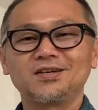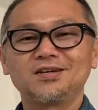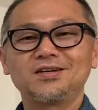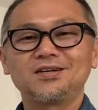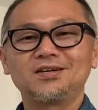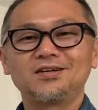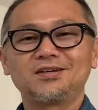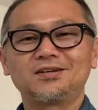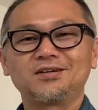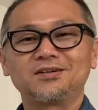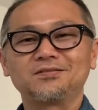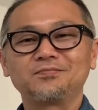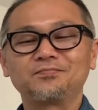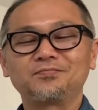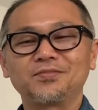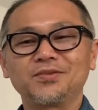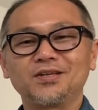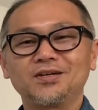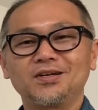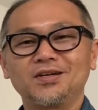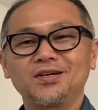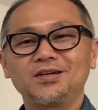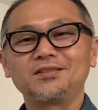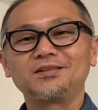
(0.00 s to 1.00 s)
You know,
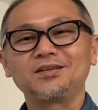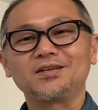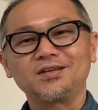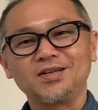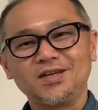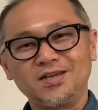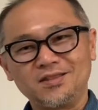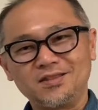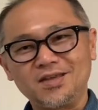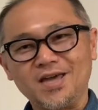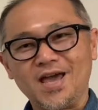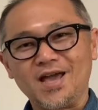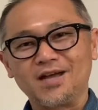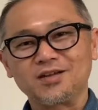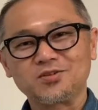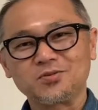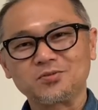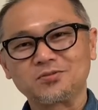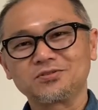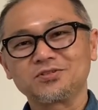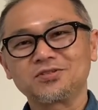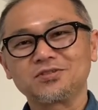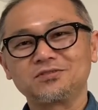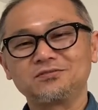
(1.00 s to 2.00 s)
in the
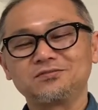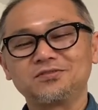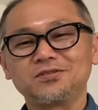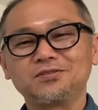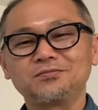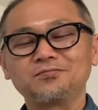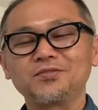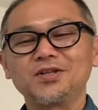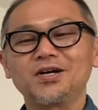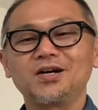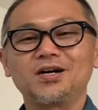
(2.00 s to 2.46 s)
actual TOEFL,